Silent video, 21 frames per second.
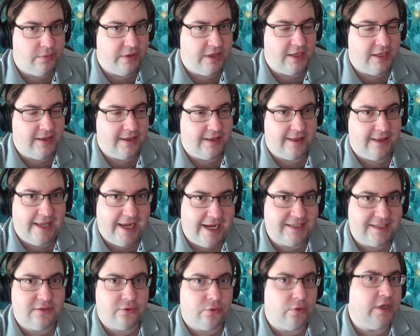within the
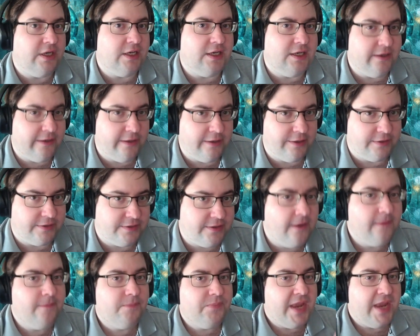last 3 years.
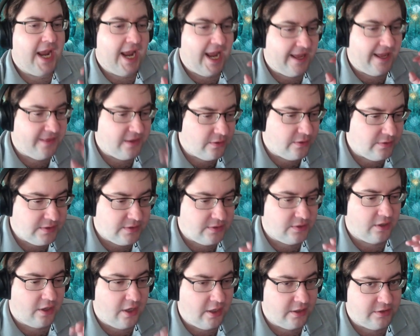And those
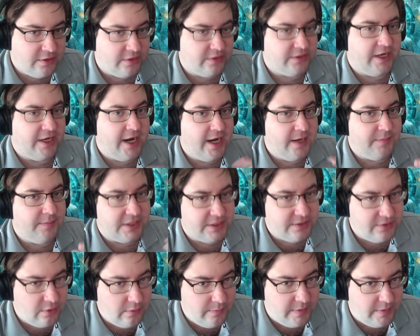doctors, I am
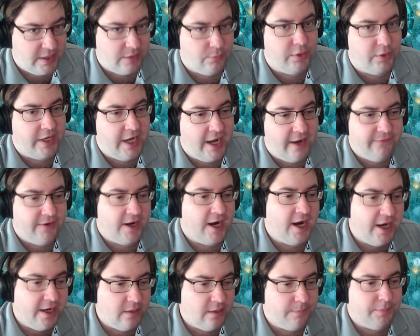assuming, would have a
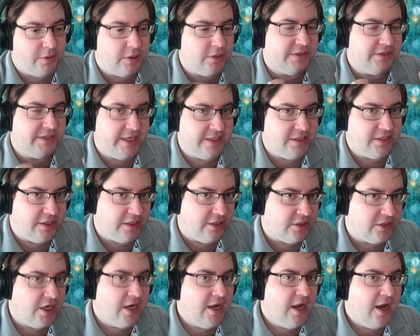higher
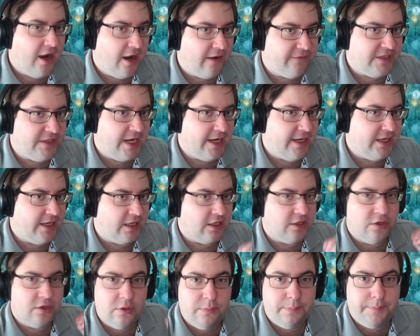percentage of taking
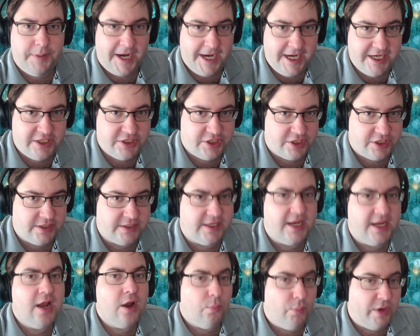new patients
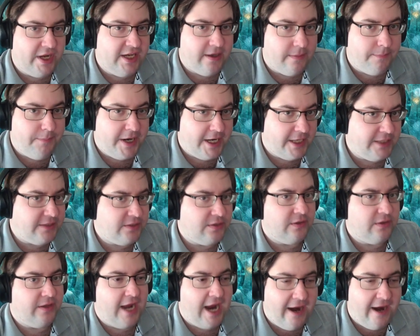when compared to
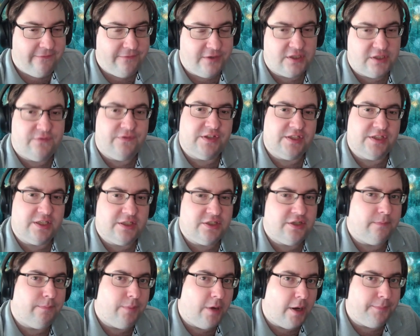the average
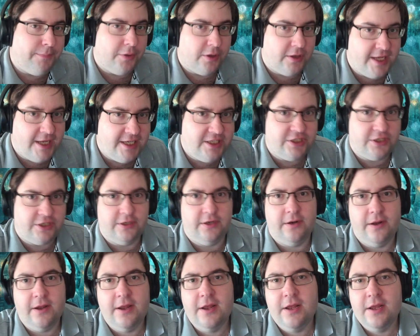physician
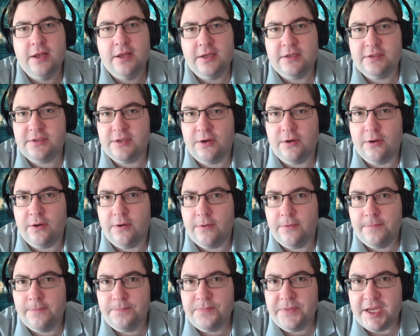population.
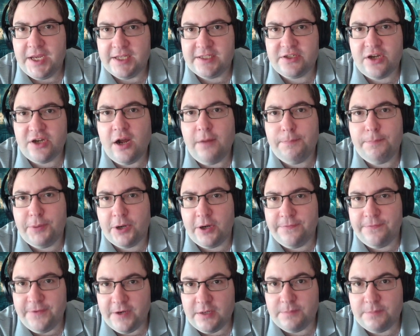So it's not
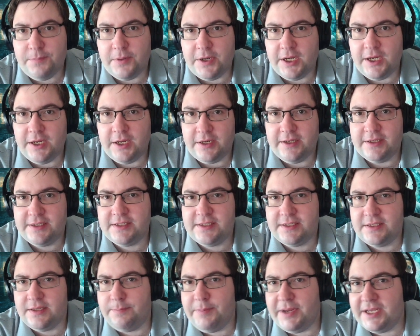perfect, but it's
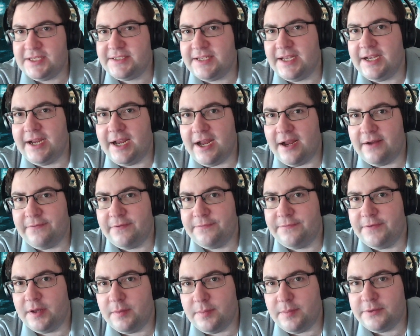the best that I have
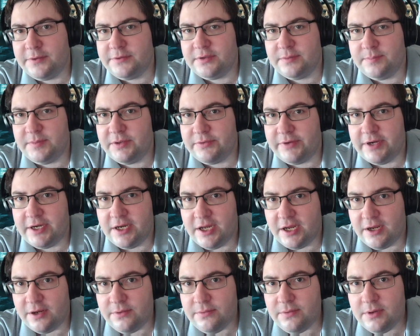available to me right
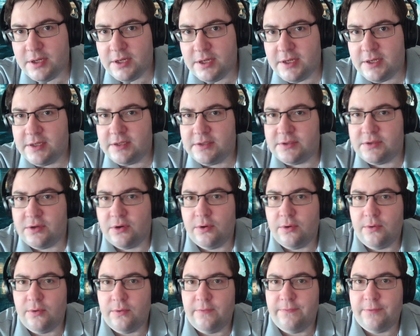now.
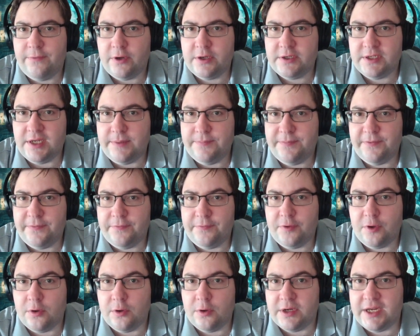So, for example, if you
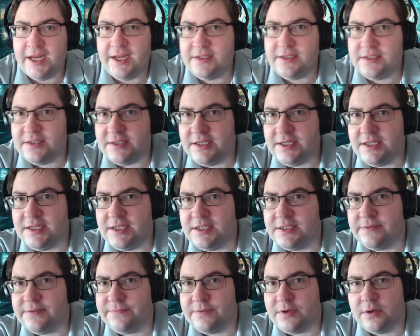go
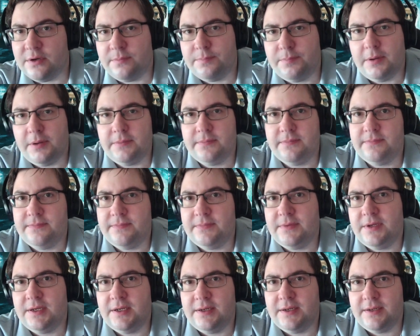Cantonese, if you
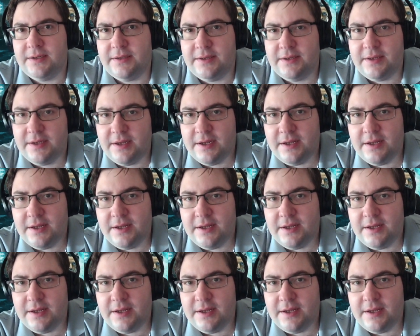go,